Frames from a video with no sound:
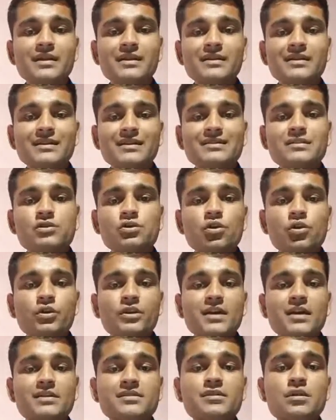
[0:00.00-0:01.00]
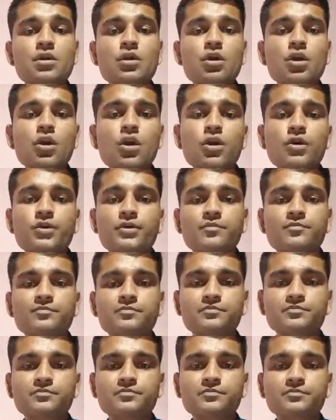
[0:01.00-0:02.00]
is known as chord.
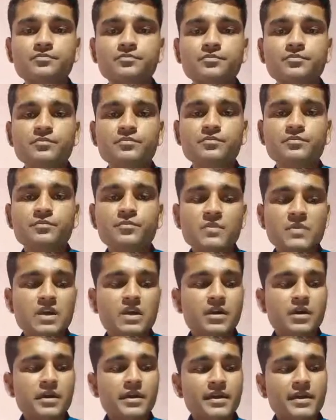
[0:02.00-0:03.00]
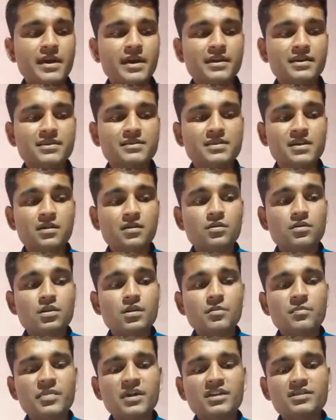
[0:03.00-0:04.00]
Here is a
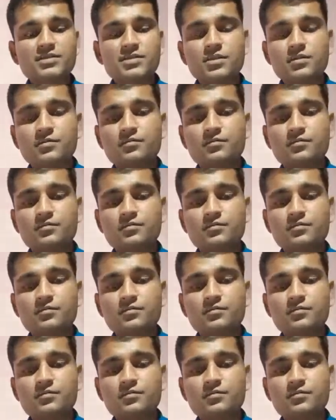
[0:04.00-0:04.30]
picture.